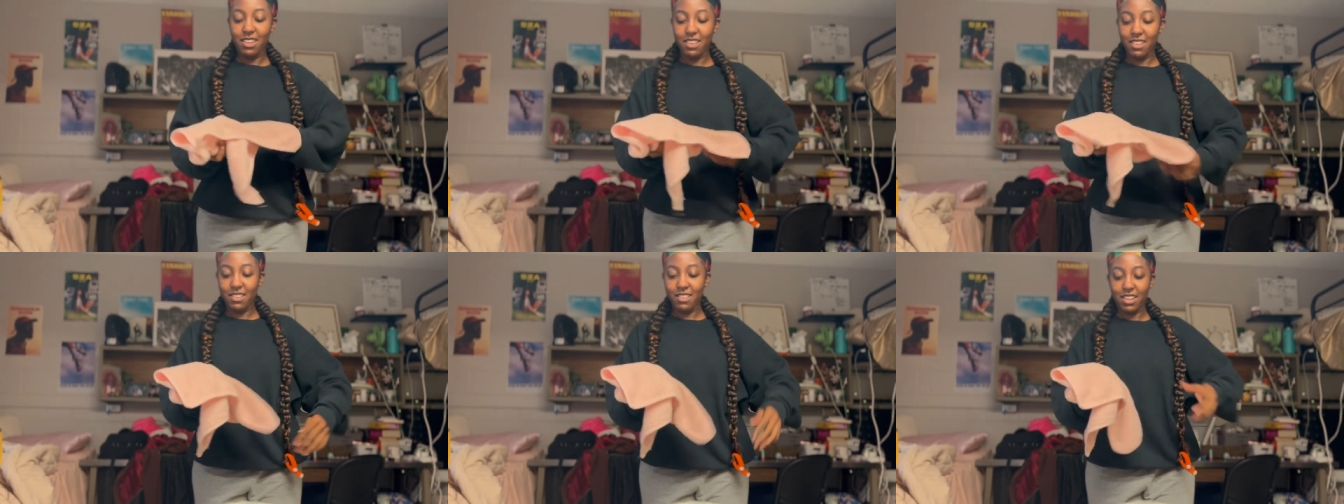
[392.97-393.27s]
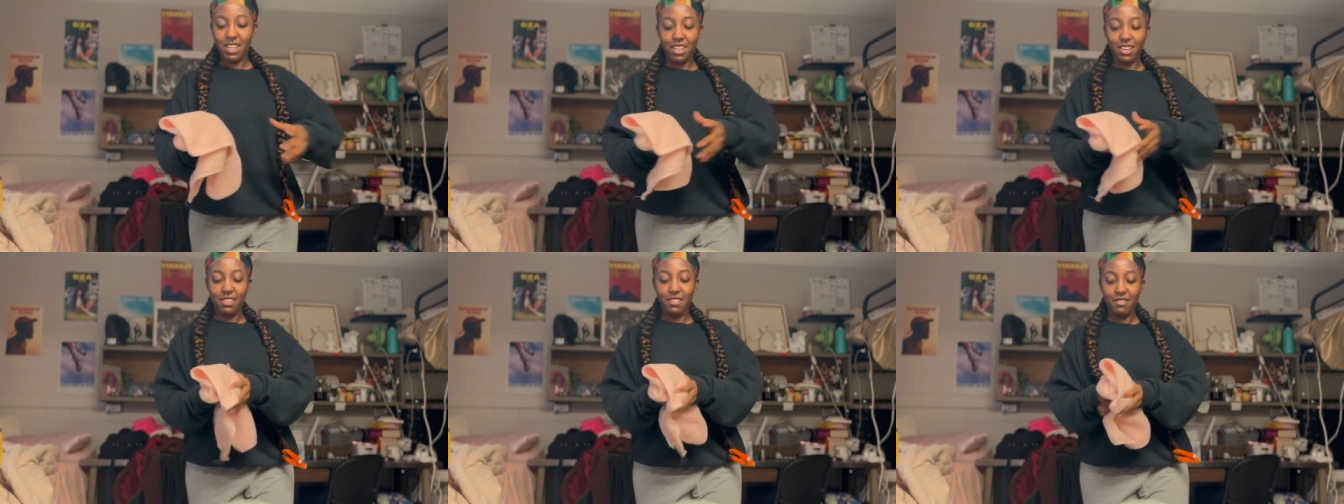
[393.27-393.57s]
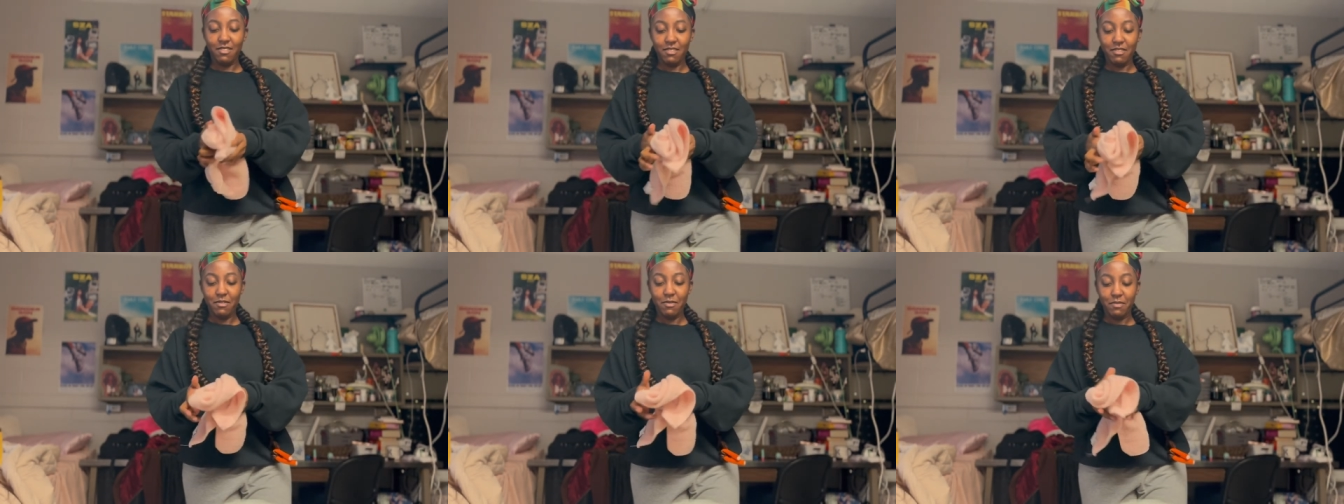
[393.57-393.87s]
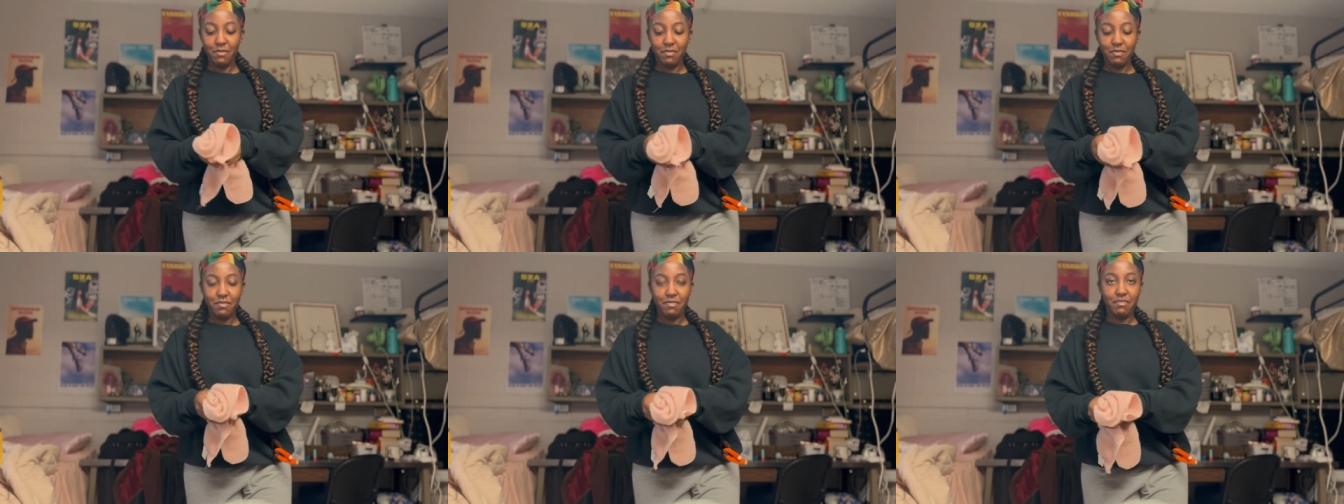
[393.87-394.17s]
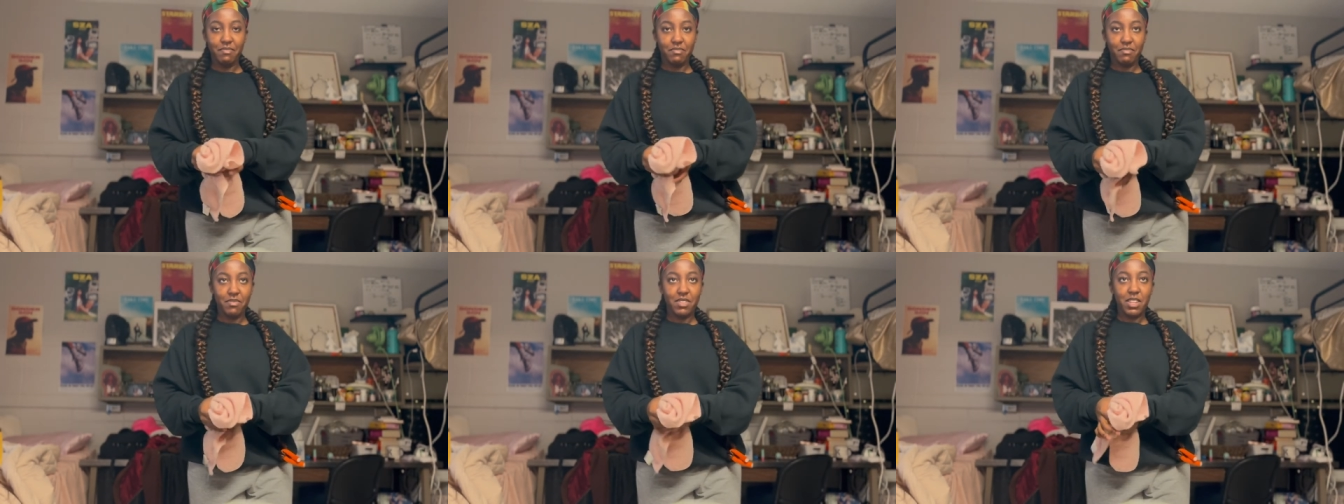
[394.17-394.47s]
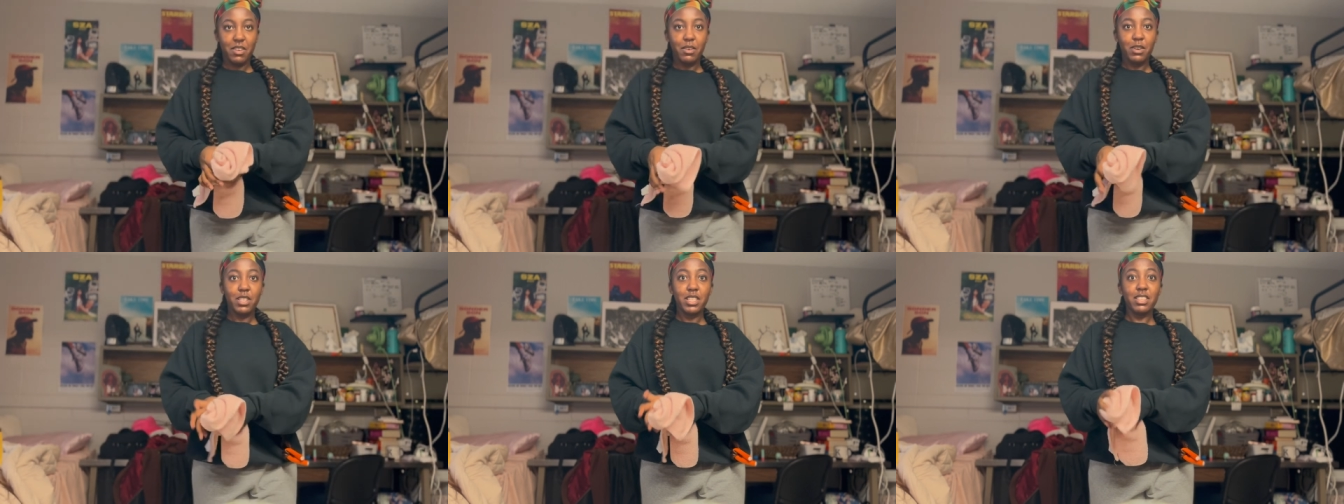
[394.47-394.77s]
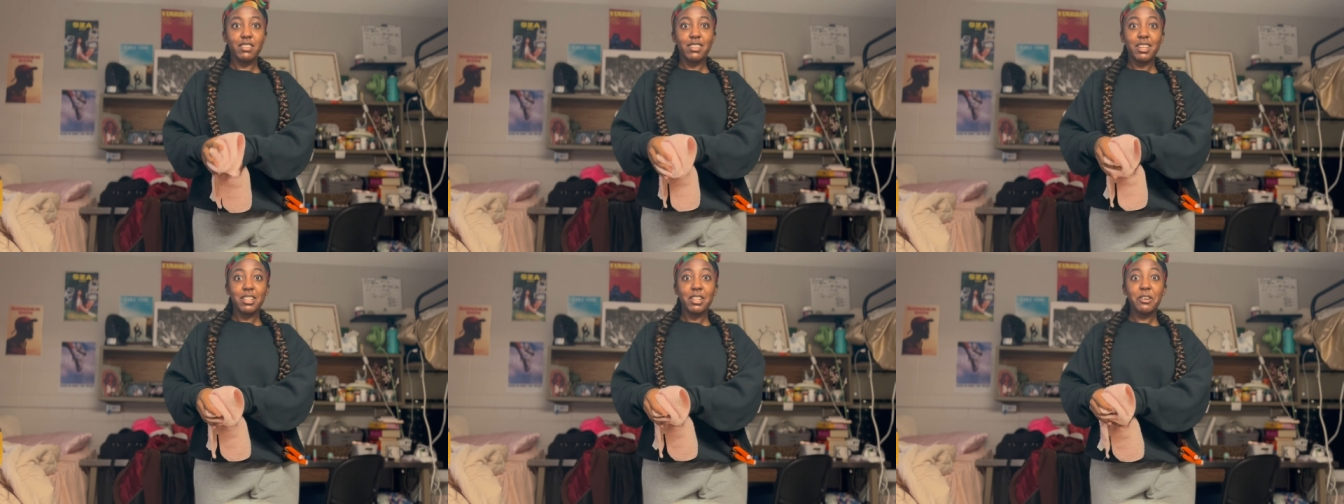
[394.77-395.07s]
Okay, well, at
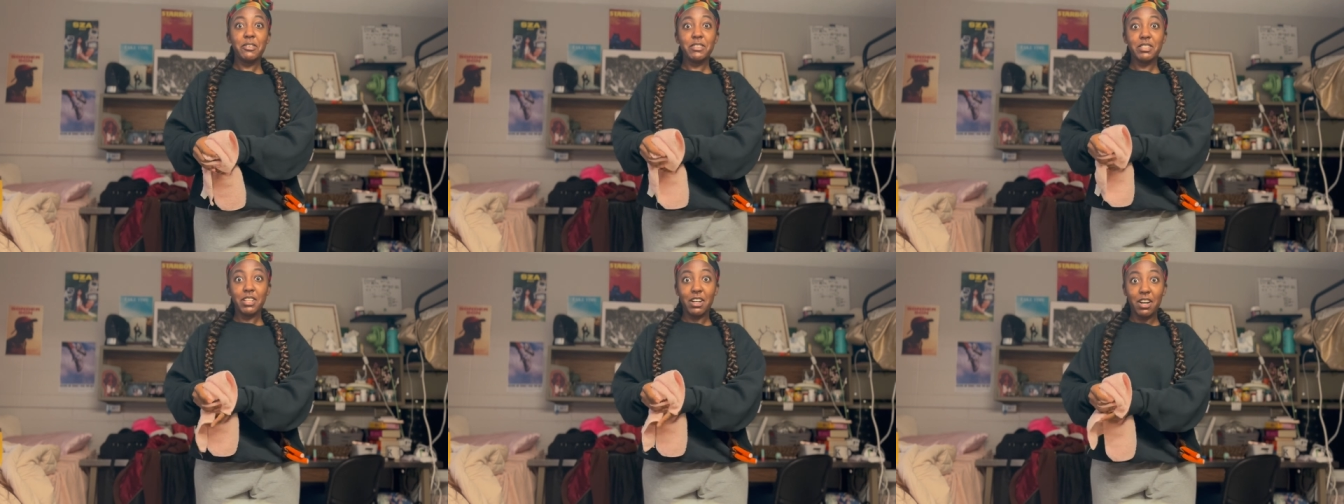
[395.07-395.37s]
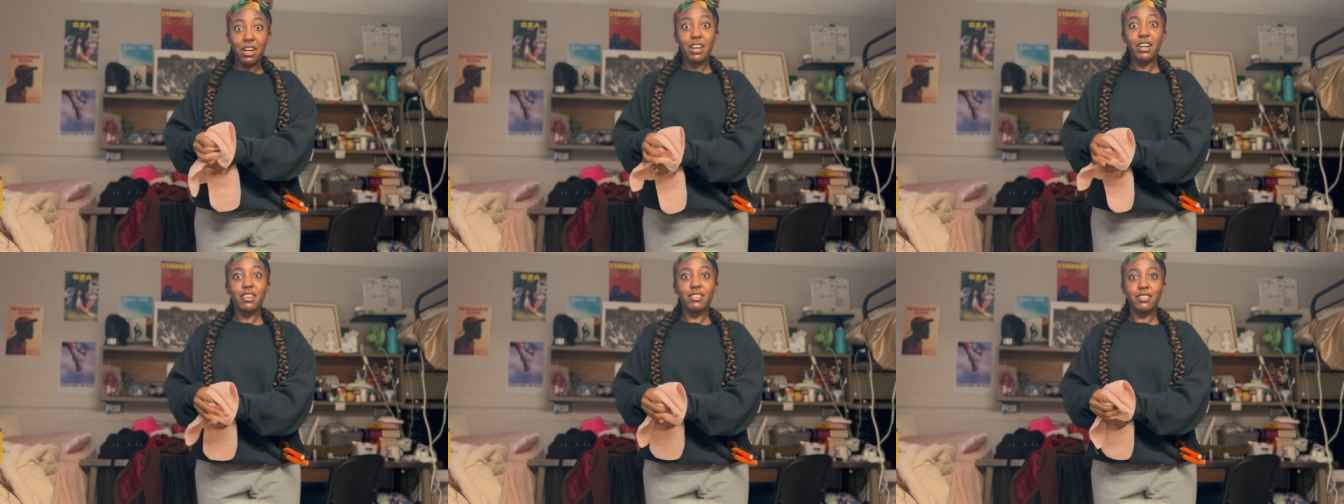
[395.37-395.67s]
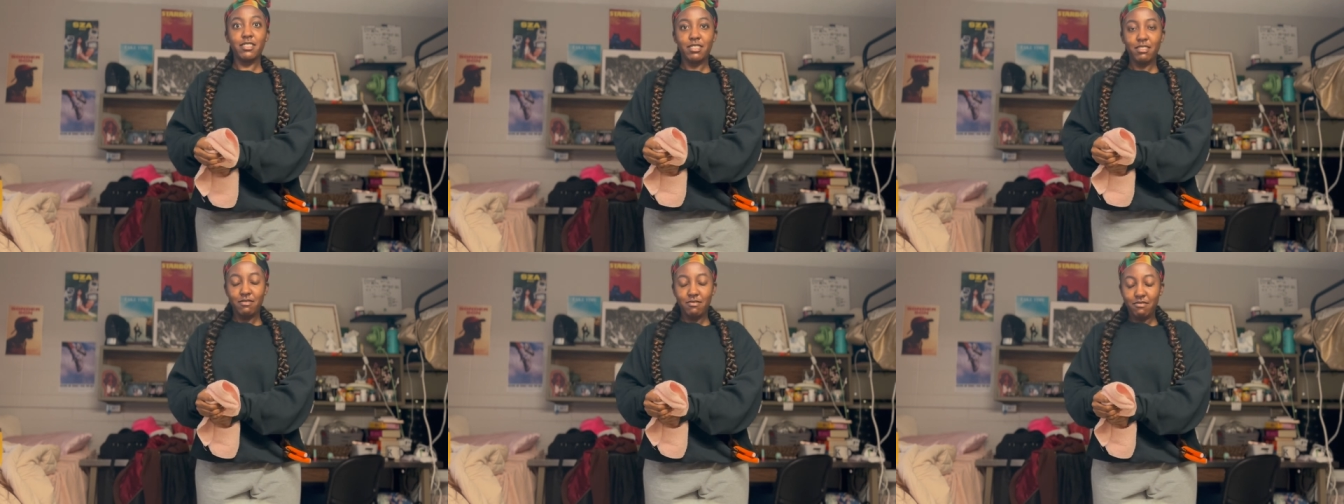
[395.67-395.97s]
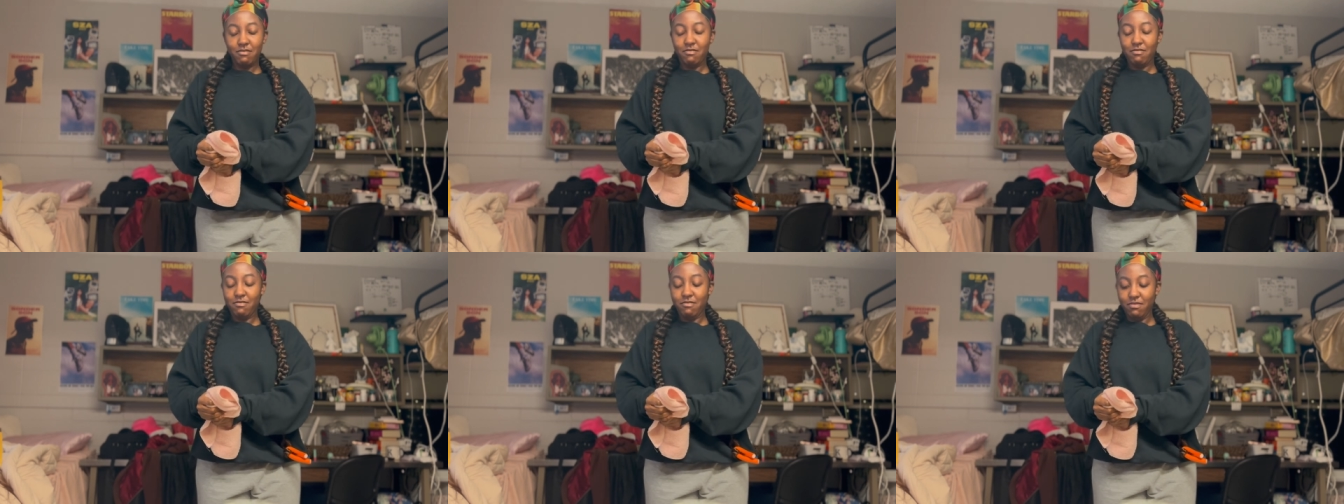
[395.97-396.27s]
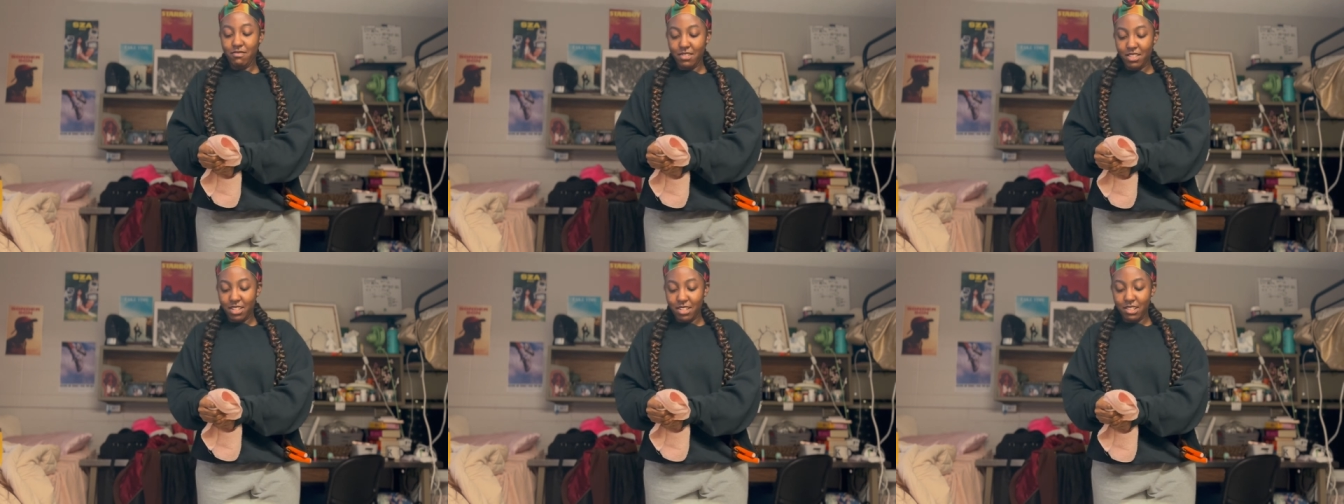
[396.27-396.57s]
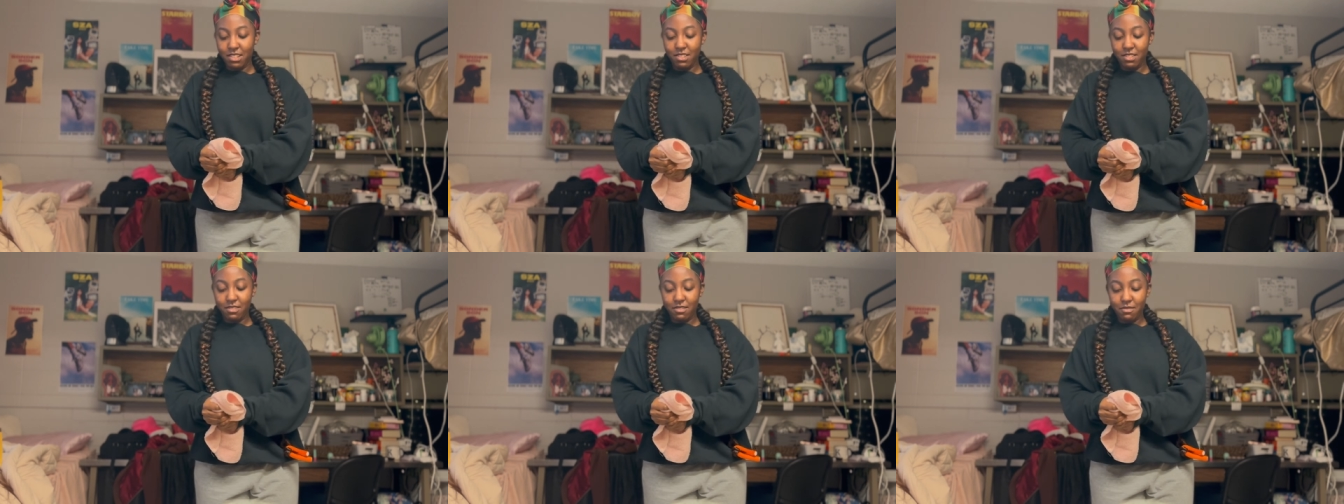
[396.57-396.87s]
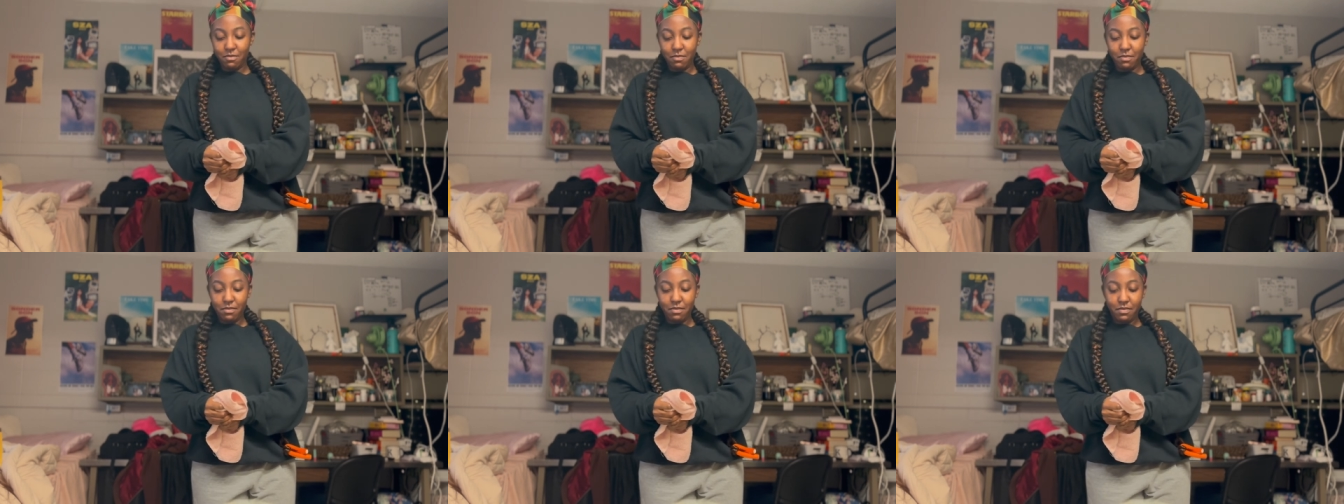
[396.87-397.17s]
least I know it's hot.
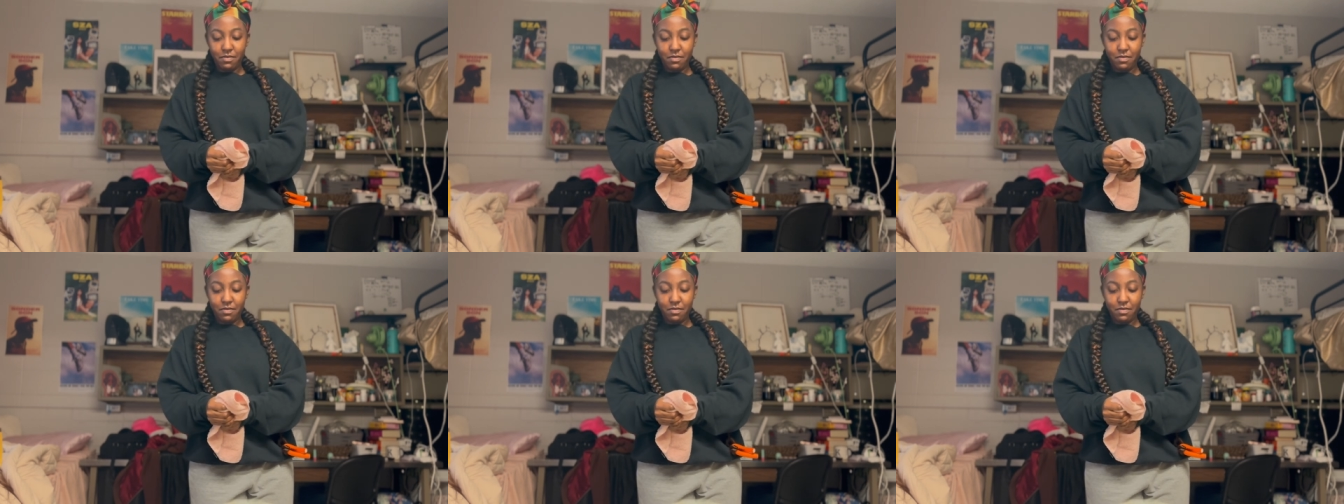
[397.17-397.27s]
Um,